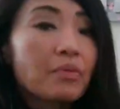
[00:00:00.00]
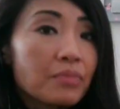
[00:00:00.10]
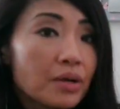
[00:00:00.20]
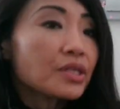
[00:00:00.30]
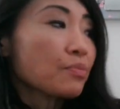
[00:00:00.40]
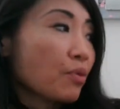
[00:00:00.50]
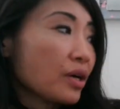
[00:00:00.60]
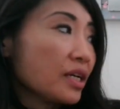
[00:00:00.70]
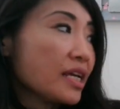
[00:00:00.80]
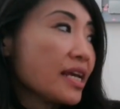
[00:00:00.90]
but most
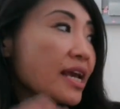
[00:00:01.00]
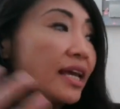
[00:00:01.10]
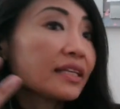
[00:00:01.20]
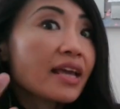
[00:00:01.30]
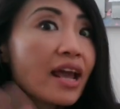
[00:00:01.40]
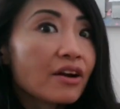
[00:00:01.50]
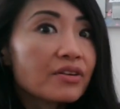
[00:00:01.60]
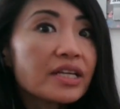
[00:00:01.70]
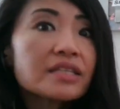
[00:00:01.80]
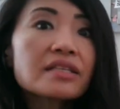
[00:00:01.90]
importantly, it
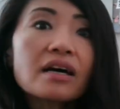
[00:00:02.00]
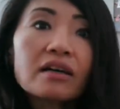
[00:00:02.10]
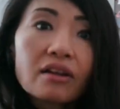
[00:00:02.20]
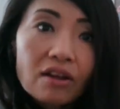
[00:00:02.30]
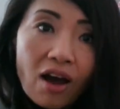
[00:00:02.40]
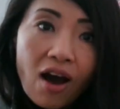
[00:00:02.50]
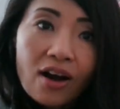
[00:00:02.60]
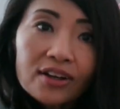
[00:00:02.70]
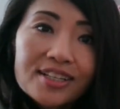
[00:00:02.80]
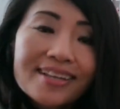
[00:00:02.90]
carries a
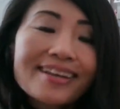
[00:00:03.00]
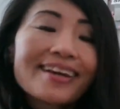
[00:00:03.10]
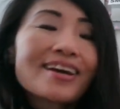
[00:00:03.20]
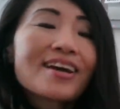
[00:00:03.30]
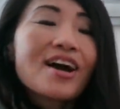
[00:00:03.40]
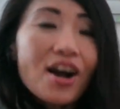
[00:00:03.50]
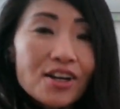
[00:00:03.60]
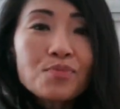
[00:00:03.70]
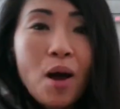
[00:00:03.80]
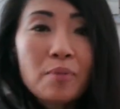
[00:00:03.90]
lot.
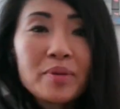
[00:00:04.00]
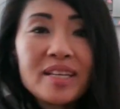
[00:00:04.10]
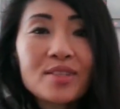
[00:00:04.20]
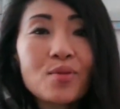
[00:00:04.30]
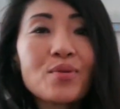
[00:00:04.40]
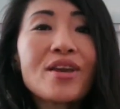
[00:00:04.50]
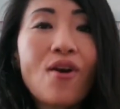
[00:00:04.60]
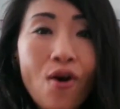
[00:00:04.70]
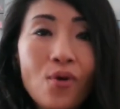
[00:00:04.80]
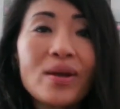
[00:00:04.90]
Us mommies,
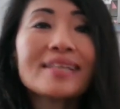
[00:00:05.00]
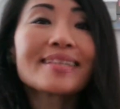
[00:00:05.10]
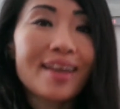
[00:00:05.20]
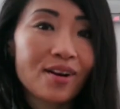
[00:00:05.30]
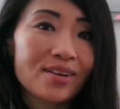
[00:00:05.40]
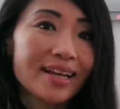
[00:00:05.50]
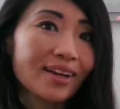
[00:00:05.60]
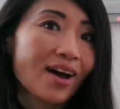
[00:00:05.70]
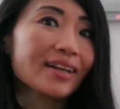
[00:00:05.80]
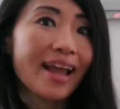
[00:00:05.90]
we always carry
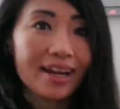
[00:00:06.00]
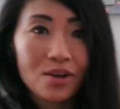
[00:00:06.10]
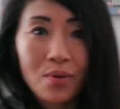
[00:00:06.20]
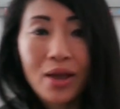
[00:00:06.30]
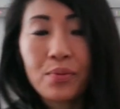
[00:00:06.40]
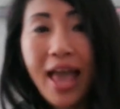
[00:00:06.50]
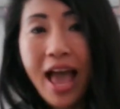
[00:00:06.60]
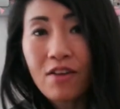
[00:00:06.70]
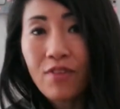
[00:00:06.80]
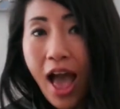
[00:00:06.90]
a lot anyway. We
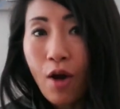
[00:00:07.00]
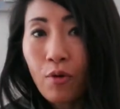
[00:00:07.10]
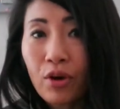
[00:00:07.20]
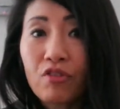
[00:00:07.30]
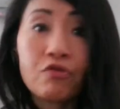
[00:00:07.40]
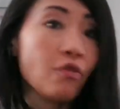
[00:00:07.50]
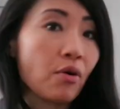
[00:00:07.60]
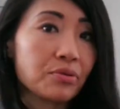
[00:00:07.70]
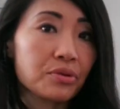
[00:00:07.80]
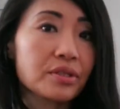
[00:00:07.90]
have our
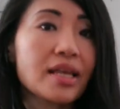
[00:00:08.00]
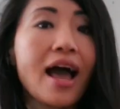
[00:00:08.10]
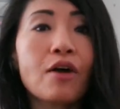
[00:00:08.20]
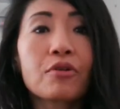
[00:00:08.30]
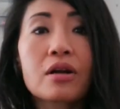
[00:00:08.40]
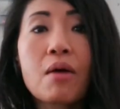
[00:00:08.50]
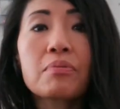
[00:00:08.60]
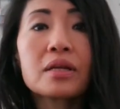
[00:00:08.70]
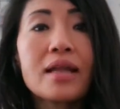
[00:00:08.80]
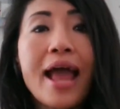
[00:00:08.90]
phones, our
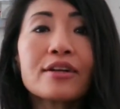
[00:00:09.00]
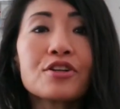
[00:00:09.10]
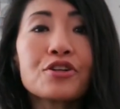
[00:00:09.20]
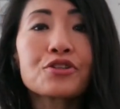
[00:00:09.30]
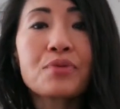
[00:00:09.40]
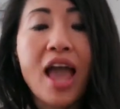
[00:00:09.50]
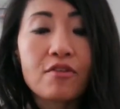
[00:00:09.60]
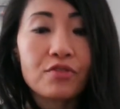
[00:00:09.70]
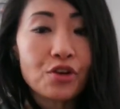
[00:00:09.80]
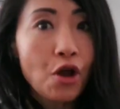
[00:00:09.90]
planners, we
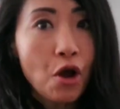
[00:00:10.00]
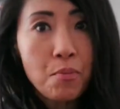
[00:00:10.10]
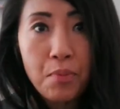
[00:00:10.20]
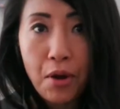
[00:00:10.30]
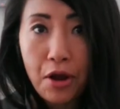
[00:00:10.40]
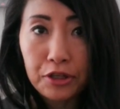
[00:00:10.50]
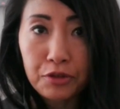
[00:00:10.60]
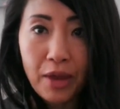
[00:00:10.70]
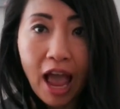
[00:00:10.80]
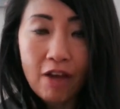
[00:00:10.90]
have
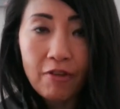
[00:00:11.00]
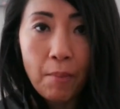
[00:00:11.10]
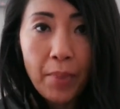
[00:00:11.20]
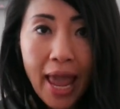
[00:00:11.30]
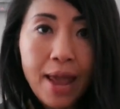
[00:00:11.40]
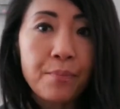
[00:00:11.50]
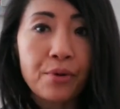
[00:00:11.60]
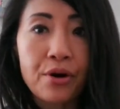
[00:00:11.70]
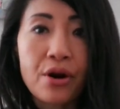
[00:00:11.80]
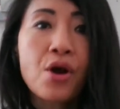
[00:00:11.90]
notebooks, we have
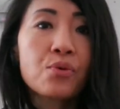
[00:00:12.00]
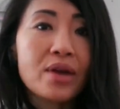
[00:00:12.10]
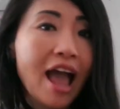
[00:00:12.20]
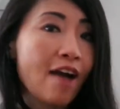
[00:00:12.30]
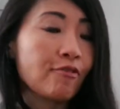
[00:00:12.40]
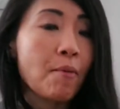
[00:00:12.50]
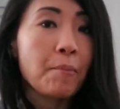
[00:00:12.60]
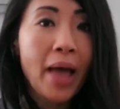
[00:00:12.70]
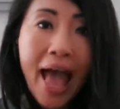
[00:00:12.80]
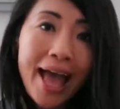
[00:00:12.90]
paper, we have
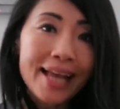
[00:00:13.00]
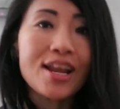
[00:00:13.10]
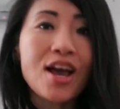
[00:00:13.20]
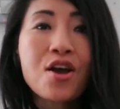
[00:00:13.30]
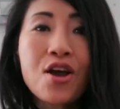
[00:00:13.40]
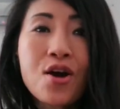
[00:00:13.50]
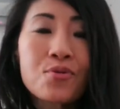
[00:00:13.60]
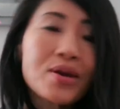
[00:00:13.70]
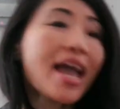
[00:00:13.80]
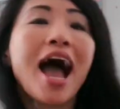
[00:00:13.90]
pen,
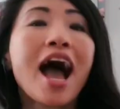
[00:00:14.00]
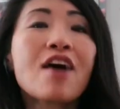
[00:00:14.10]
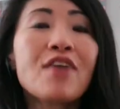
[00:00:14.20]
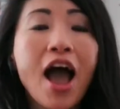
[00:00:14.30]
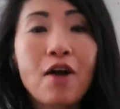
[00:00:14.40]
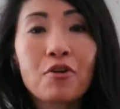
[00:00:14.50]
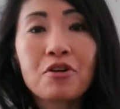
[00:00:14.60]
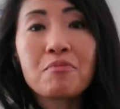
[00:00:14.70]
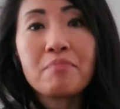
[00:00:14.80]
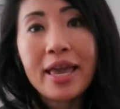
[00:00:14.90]
we have
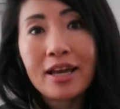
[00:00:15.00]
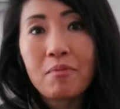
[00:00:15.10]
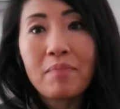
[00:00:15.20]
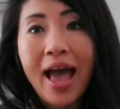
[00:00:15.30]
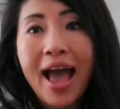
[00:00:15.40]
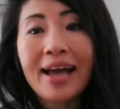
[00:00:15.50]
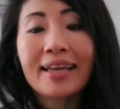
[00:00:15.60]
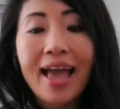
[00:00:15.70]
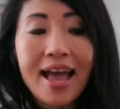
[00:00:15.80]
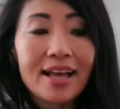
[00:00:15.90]
our makeup
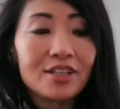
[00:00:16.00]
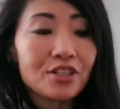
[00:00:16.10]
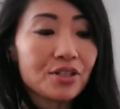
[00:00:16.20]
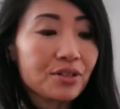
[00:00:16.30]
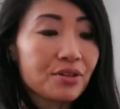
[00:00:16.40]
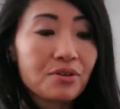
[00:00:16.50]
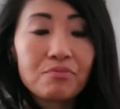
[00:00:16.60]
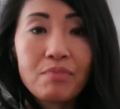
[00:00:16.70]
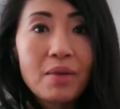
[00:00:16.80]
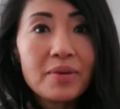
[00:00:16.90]
bag, and
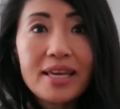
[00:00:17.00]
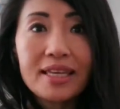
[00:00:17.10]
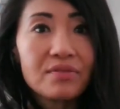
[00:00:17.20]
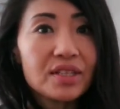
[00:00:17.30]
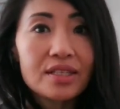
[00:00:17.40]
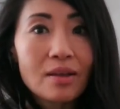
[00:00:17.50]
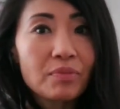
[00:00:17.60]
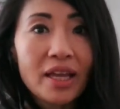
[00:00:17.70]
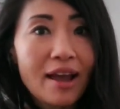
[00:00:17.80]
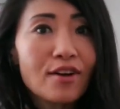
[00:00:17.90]
maybe even
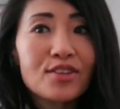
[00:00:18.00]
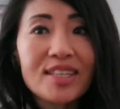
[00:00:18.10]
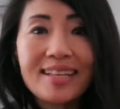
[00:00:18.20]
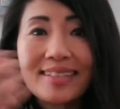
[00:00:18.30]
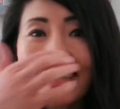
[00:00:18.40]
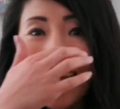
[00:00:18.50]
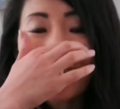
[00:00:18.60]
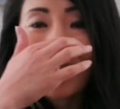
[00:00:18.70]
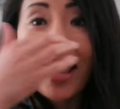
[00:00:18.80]
something else inside,